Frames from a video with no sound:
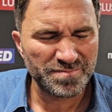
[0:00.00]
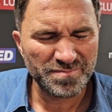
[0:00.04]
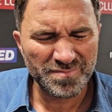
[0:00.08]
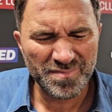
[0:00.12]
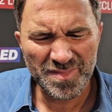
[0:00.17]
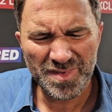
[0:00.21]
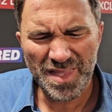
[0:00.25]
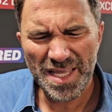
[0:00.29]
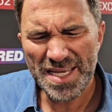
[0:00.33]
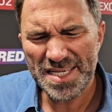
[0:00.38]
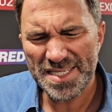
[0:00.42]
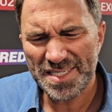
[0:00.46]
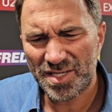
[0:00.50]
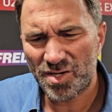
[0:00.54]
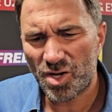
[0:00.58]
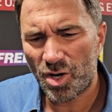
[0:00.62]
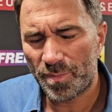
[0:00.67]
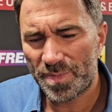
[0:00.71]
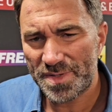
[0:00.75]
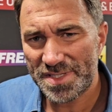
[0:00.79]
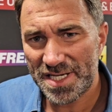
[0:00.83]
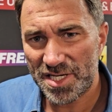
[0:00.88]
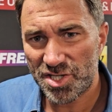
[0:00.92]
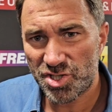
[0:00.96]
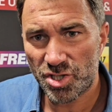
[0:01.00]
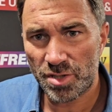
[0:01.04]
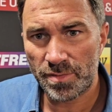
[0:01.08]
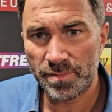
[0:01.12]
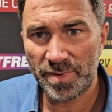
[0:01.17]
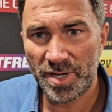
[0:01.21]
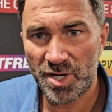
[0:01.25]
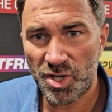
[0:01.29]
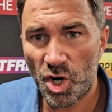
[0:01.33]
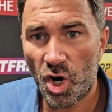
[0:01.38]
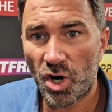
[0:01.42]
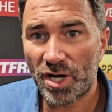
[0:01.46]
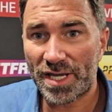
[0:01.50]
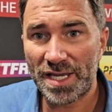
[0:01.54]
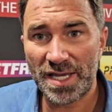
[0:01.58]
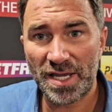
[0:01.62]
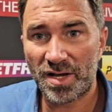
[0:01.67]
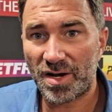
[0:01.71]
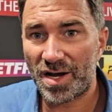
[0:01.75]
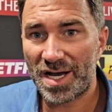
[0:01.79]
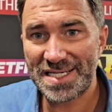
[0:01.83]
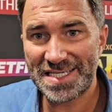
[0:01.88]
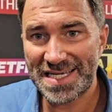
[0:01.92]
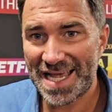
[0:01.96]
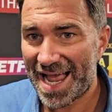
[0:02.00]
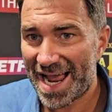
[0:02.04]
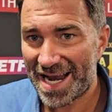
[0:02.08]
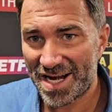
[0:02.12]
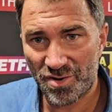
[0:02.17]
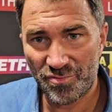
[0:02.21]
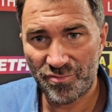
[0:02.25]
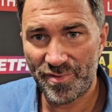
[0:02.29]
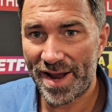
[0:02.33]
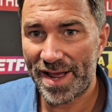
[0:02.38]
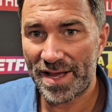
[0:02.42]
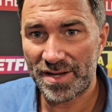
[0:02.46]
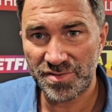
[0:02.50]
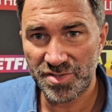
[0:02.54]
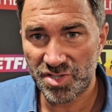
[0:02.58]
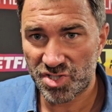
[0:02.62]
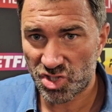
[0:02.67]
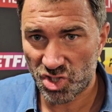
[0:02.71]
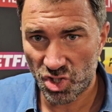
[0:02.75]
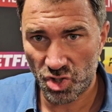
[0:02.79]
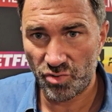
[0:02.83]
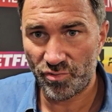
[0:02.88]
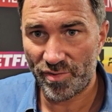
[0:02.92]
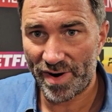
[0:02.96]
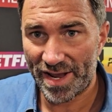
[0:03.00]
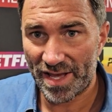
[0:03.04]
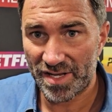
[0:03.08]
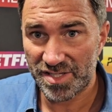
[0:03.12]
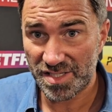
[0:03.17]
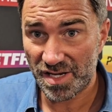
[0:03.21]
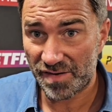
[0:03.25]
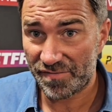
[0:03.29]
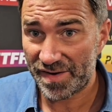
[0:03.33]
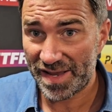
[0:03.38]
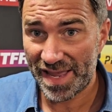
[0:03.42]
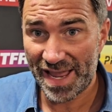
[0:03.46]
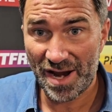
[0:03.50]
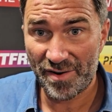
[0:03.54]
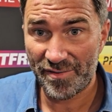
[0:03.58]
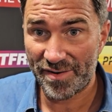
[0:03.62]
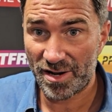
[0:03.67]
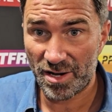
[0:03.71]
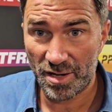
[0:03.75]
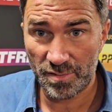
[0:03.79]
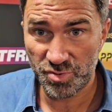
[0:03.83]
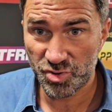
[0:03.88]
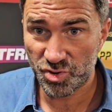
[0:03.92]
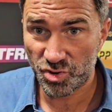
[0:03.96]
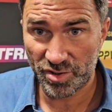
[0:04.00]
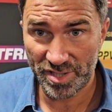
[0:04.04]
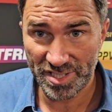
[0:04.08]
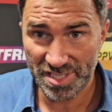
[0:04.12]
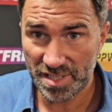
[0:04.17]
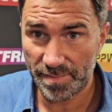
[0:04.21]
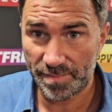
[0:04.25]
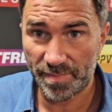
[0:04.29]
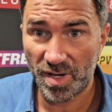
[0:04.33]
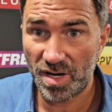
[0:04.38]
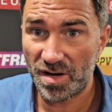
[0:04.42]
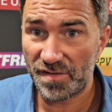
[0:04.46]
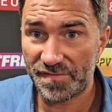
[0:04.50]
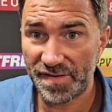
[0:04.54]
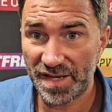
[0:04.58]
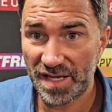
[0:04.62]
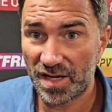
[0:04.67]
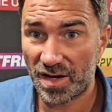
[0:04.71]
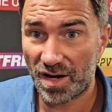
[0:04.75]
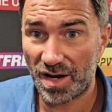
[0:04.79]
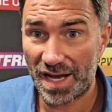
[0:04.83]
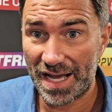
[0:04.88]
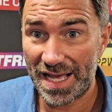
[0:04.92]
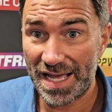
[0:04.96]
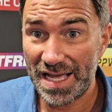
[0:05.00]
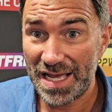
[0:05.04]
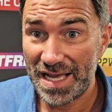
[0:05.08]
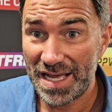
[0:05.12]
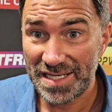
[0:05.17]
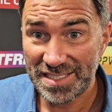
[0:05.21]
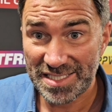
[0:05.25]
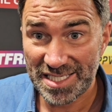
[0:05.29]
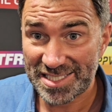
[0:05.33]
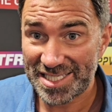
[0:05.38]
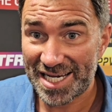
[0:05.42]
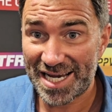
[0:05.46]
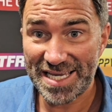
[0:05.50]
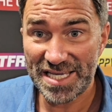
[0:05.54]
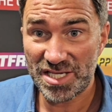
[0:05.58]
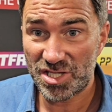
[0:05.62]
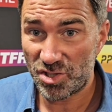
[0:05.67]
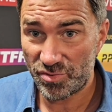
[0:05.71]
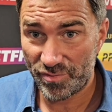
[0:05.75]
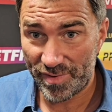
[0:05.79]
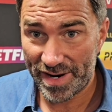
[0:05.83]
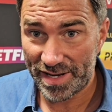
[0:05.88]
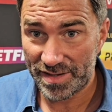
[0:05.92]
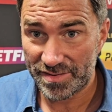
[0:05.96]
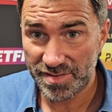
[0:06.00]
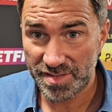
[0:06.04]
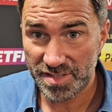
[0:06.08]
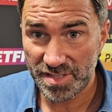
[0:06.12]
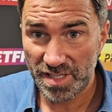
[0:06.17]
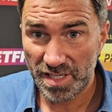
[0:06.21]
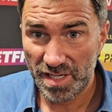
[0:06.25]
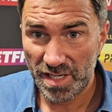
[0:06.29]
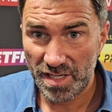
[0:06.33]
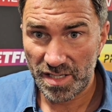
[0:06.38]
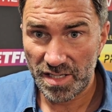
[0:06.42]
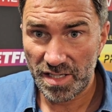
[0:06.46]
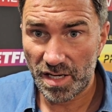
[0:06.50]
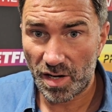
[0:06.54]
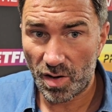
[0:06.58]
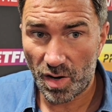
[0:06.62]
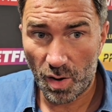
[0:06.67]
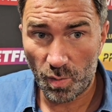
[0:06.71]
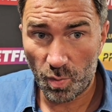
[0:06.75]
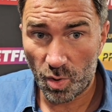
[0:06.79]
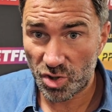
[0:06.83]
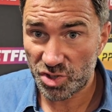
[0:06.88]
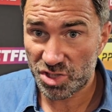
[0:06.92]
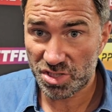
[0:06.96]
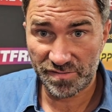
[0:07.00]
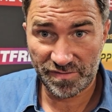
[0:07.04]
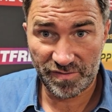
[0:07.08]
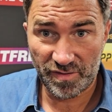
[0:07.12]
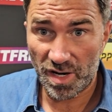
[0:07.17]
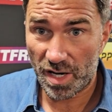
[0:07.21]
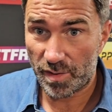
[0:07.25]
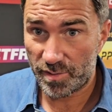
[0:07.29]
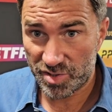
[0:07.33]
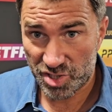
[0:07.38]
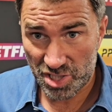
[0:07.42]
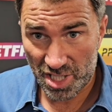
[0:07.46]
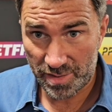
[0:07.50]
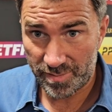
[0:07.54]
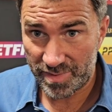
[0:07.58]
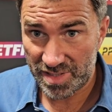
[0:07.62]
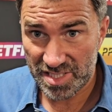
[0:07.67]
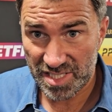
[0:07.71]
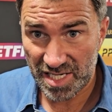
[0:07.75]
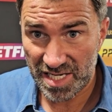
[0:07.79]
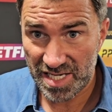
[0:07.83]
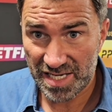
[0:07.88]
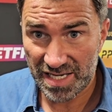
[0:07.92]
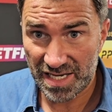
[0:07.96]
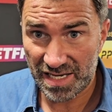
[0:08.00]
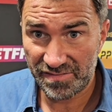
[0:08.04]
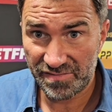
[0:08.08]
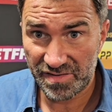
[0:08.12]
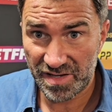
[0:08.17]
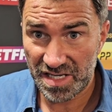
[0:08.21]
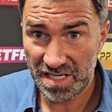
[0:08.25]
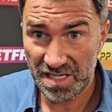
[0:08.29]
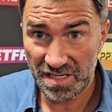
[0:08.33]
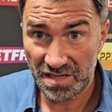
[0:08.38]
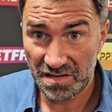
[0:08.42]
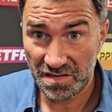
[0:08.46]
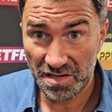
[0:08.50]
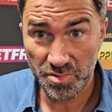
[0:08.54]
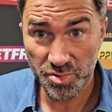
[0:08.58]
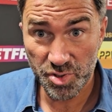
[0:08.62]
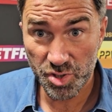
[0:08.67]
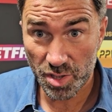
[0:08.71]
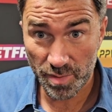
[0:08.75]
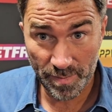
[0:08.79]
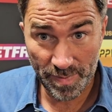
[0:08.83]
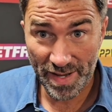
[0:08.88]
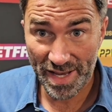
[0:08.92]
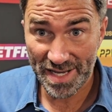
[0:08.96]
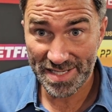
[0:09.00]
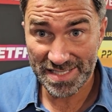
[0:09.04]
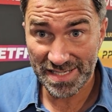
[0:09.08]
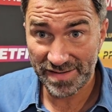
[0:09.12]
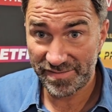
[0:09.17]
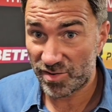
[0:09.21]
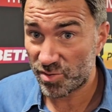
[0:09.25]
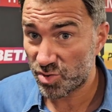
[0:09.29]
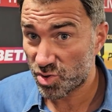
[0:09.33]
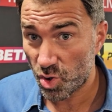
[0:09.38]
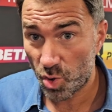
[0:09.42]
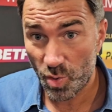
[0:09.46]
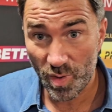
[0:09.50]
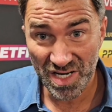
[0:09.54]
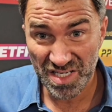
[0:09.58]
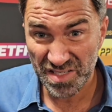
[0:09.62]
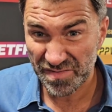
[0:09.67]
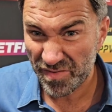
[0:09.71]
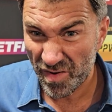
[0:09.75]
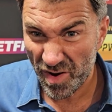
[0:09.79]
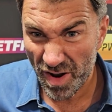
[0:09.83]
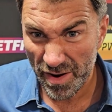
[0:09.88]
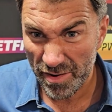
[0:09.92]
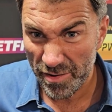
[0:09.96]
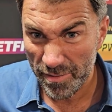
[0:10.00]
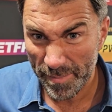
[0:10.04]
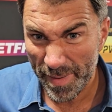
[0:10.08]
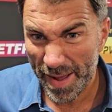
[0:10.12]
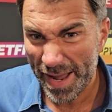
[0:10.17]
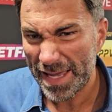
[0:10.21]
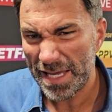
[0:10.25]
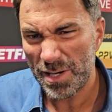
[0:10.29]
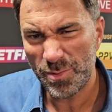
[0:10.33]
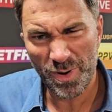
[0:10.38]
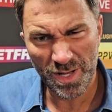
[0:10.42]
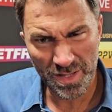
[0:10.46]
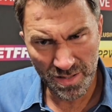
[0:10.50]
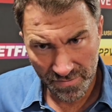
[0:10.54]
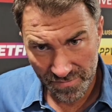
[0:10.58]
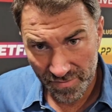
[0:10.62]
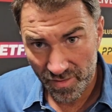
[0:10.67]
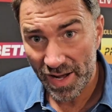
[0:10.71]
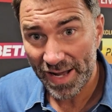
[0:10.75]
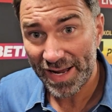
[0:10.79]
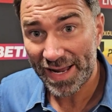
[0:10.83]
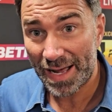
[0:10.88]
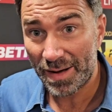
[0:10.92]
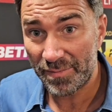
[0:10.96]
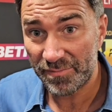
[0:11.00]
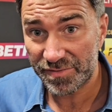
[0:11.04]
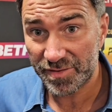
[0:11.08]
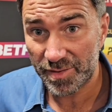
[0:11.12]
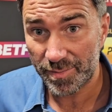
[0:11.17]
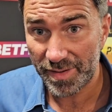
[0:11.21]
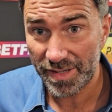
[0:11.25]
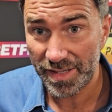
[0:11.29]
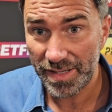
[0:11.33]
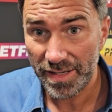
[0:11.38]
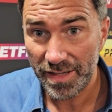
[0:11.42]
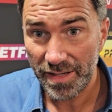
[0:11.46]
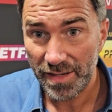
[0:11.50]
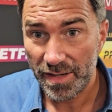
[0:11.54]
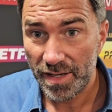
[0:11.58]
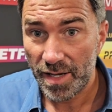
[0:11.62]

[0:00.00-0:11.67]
decent opposition but knocking guys out in around 2 rounds, I think Harry Armstrong is the perfect guy to take you rounds. I watched the fight with Jamie TKV. It was competitive. He was always firing back. He won the fight comfortably.